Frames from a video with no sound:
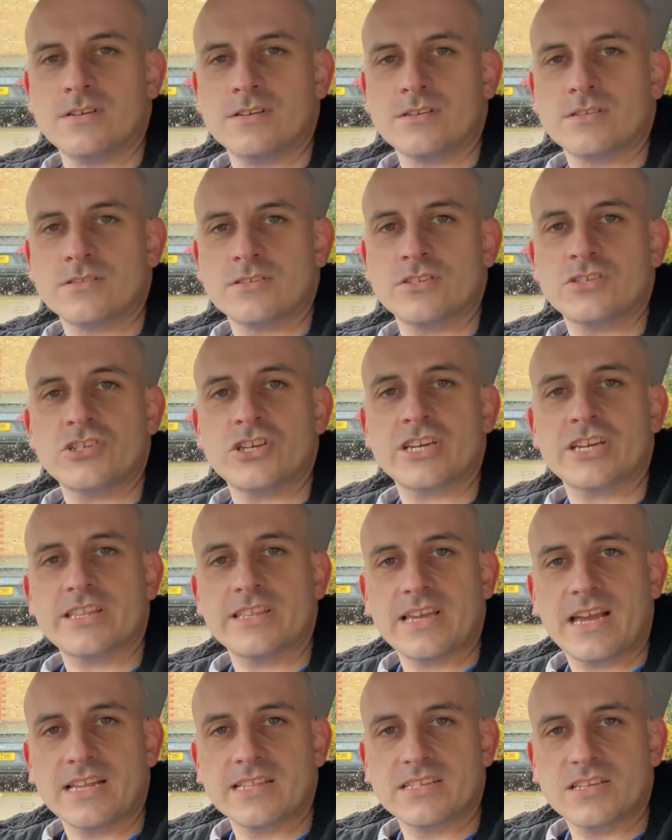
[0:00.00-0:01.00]
To check
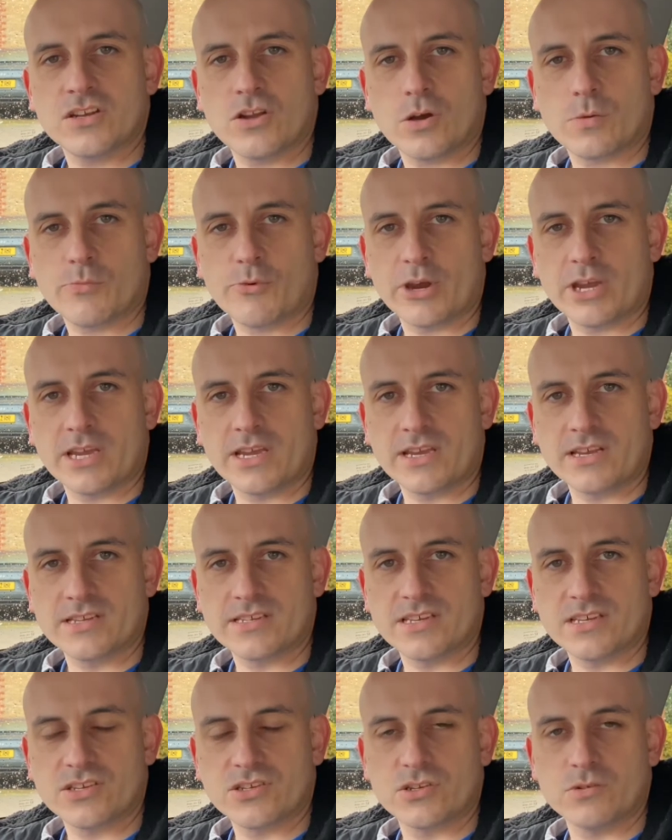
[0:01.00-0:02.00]
the anti-lock braking
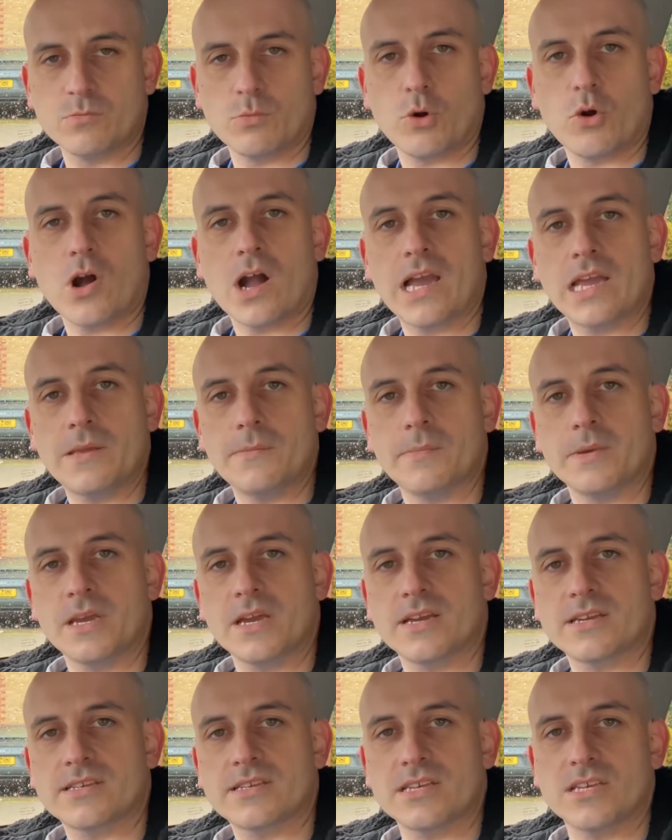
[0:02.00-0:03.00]
system or
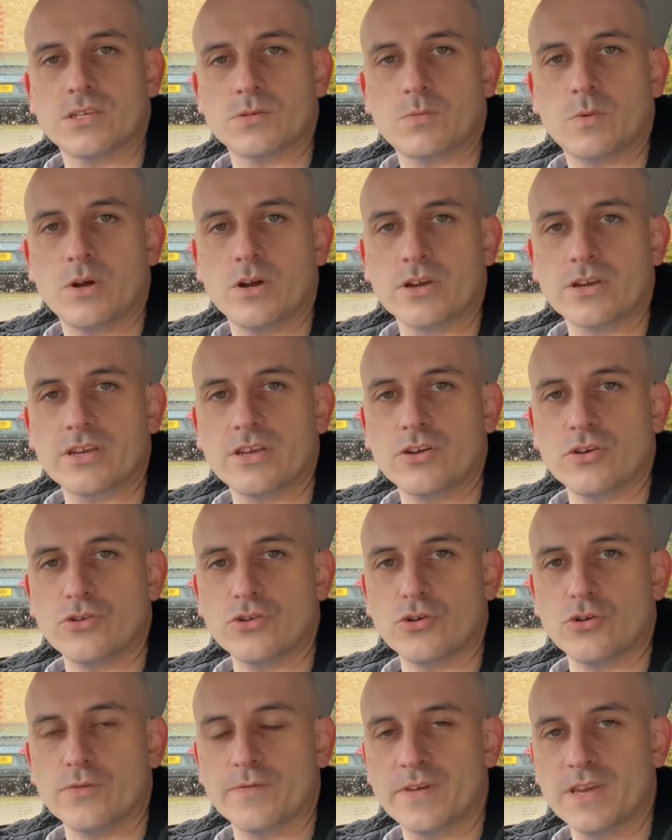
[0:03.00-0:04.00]
ABS is working on
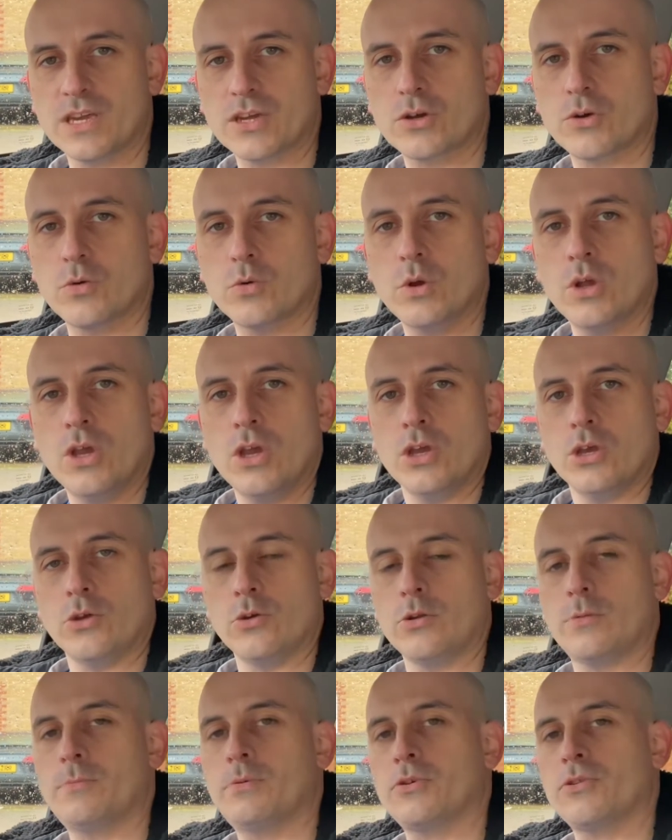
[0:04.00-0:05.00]
your vehicle, you
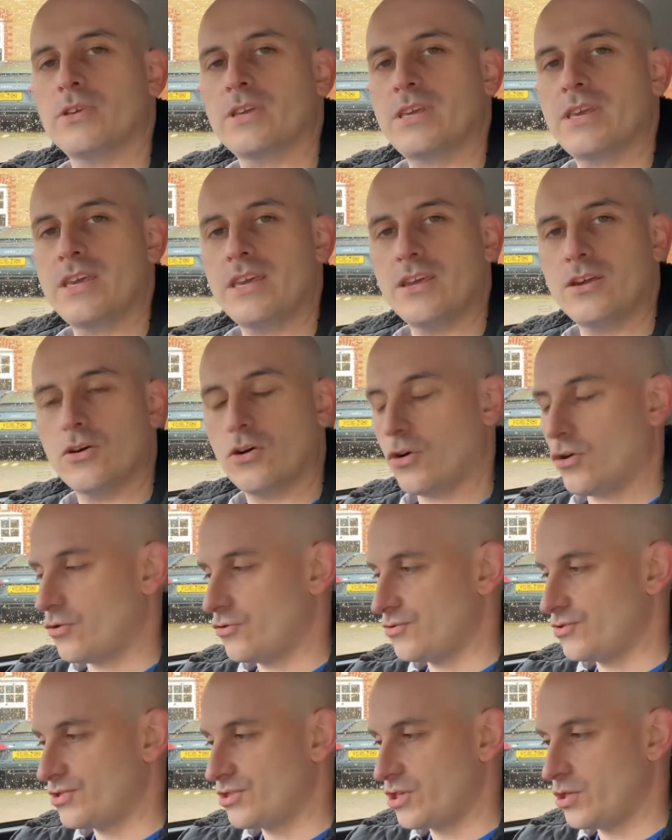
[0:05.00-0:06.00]
would put the key
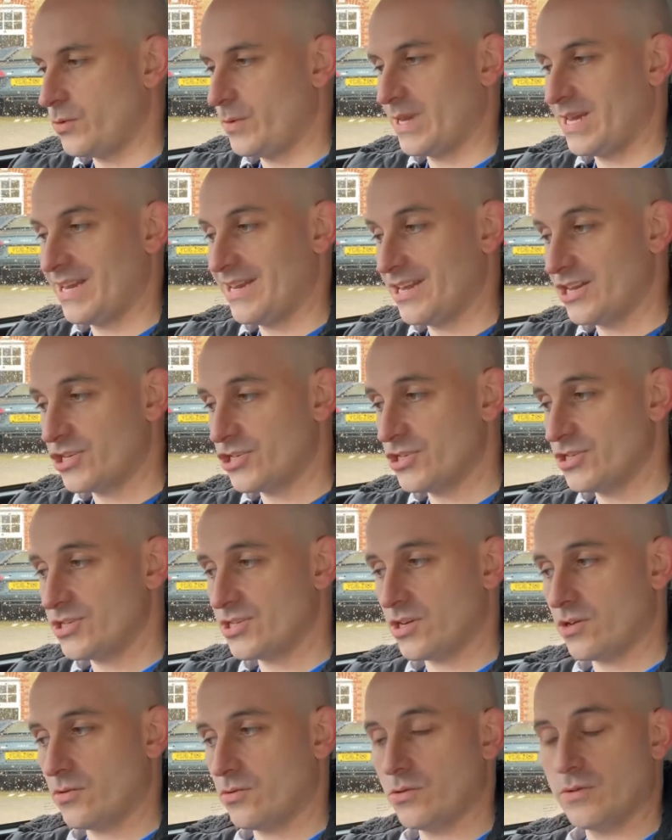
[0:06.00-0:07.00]
onto ignition
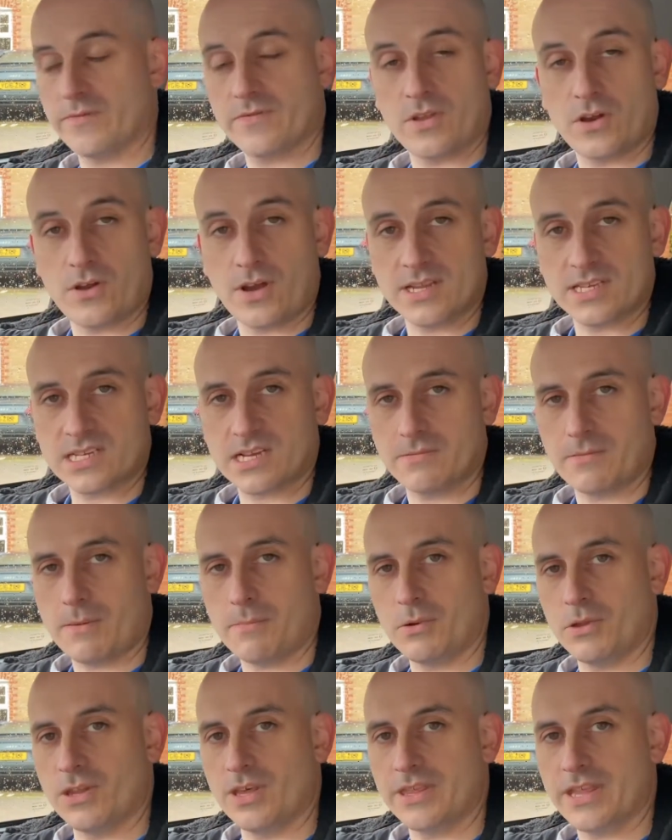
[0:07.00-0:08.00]
so all of the lights come
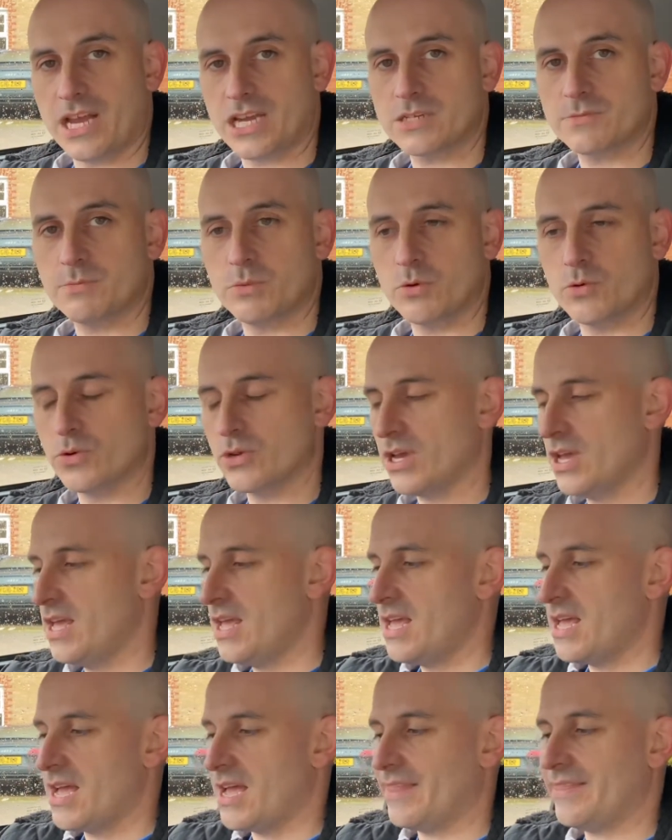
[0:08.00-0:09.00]
up on the dashboard,
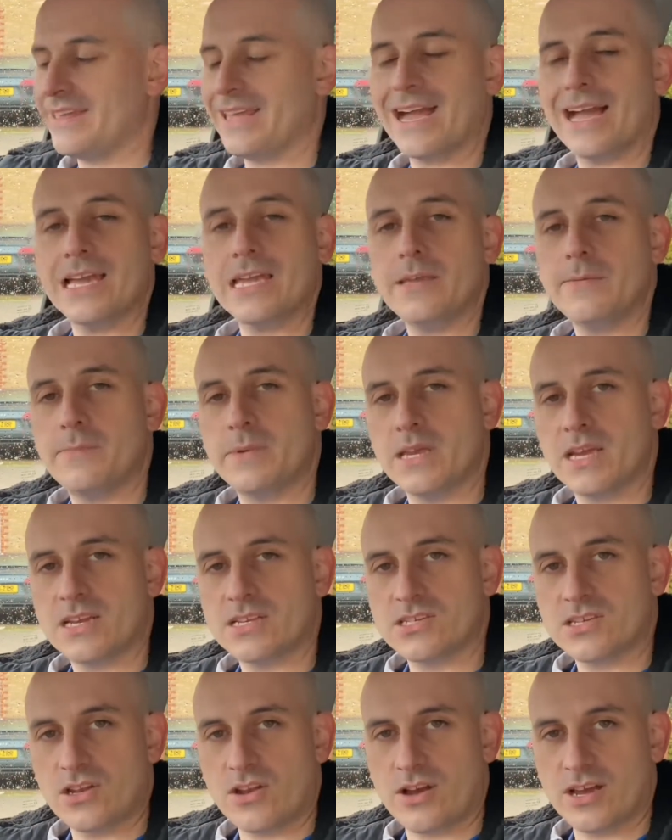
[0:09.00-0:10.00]
and the
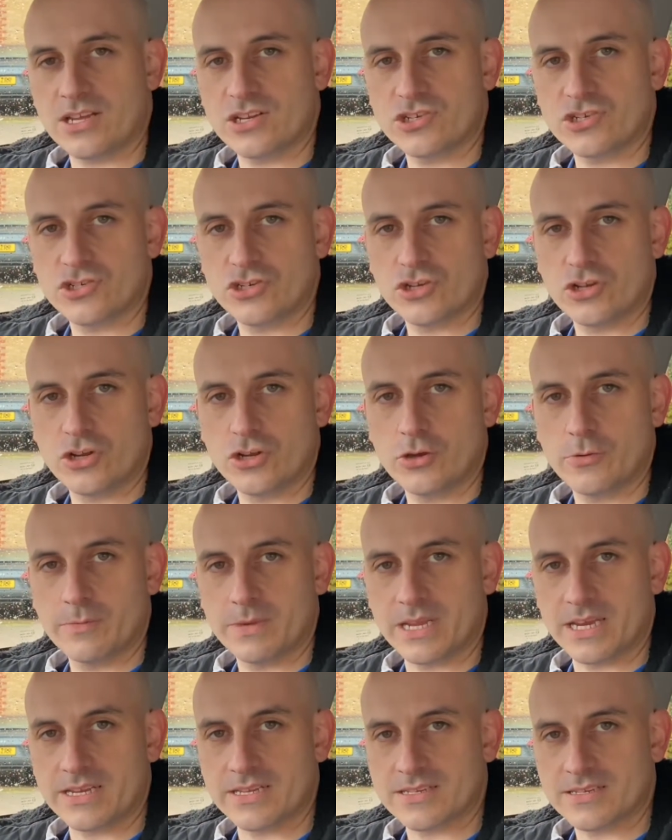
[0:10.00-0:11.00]
ABS light should
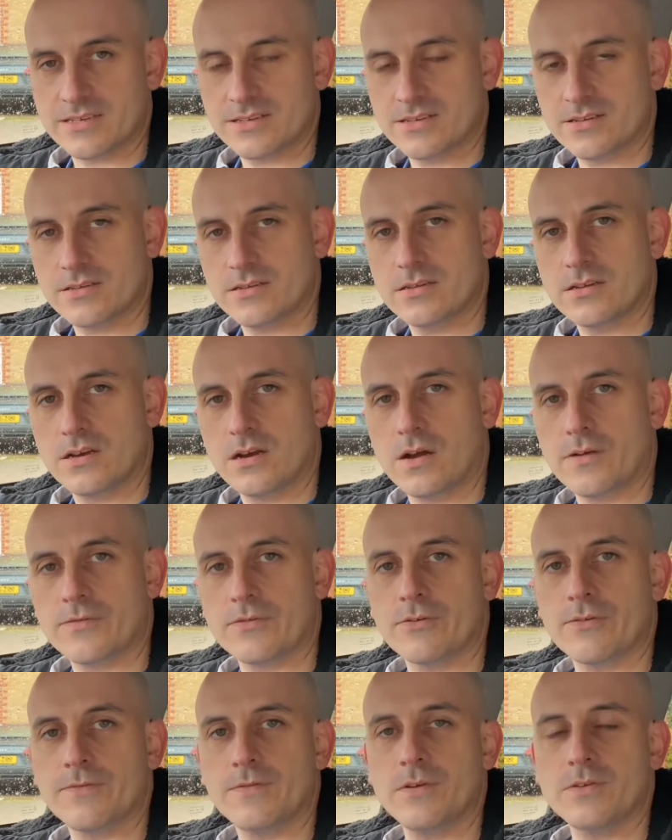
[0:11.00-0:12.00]
illuminate.
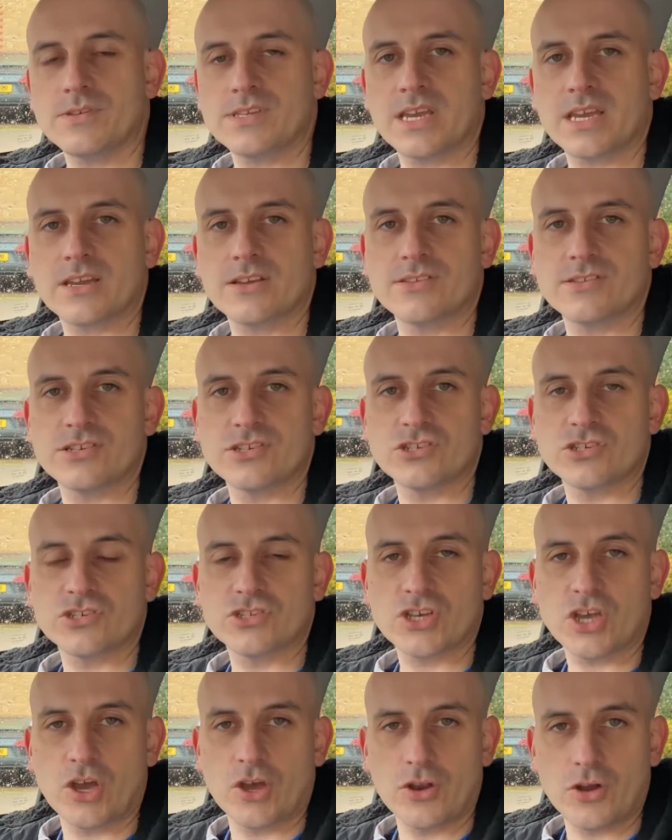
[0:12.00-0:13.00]
After a few seconds it should
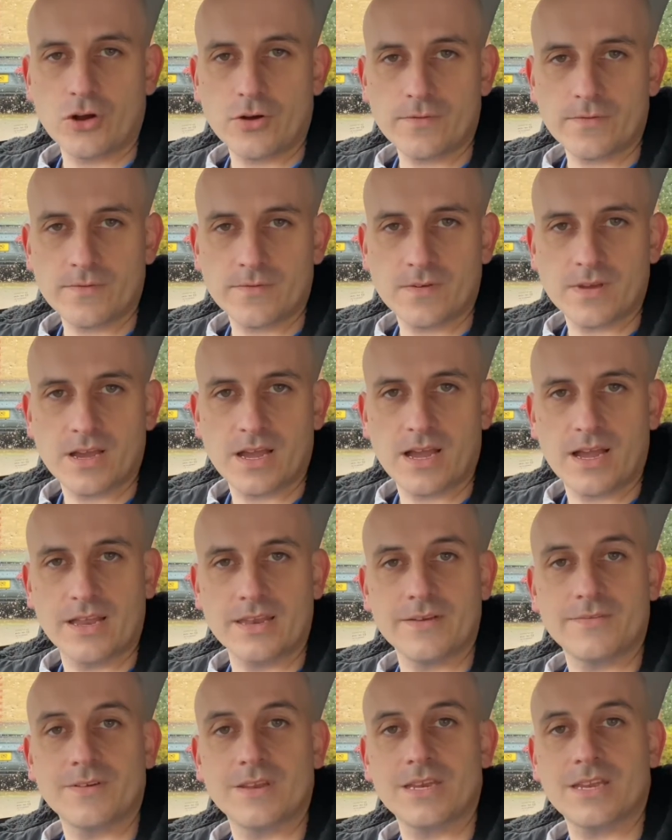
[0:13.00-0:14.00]
turn off,
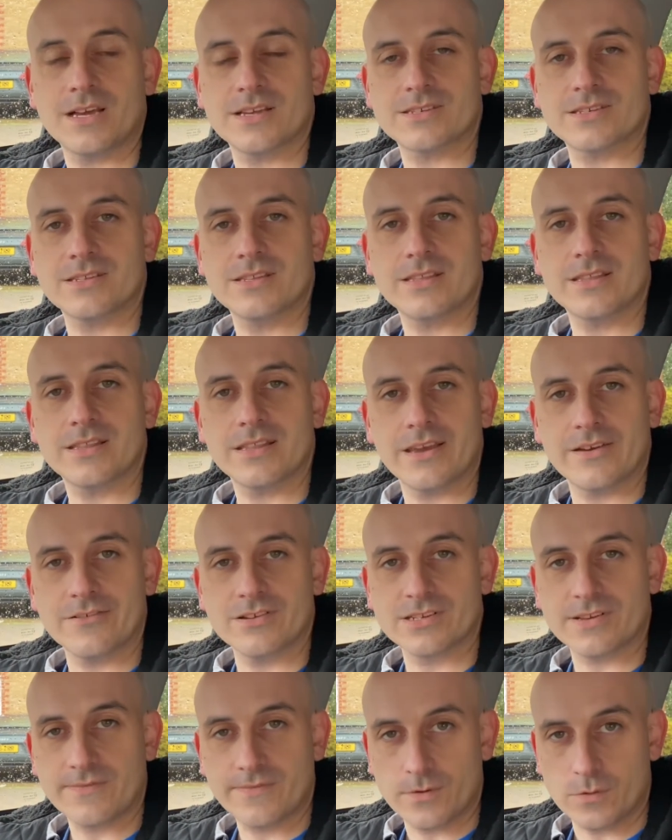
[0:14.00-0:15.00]
and if it doesn't, there
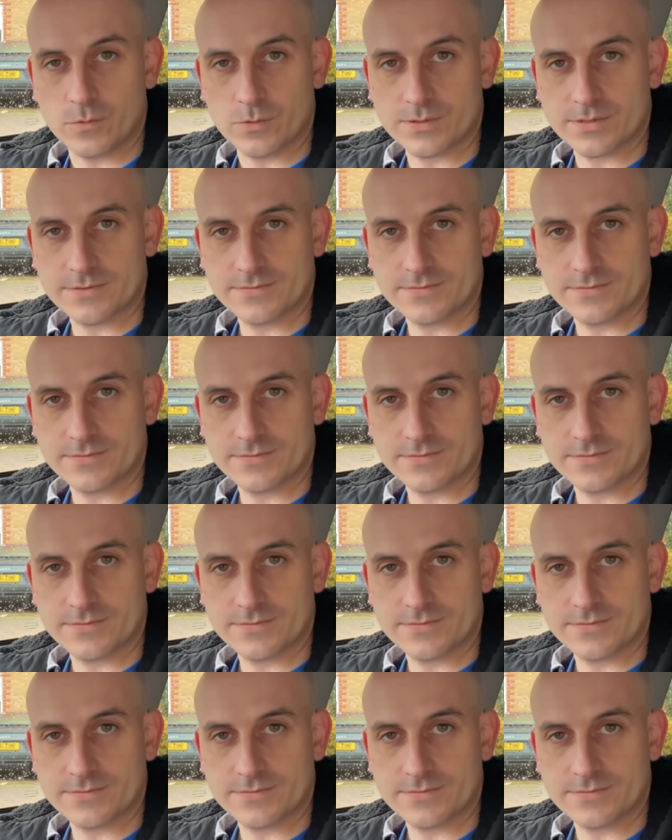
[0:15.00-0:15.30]
is a fault.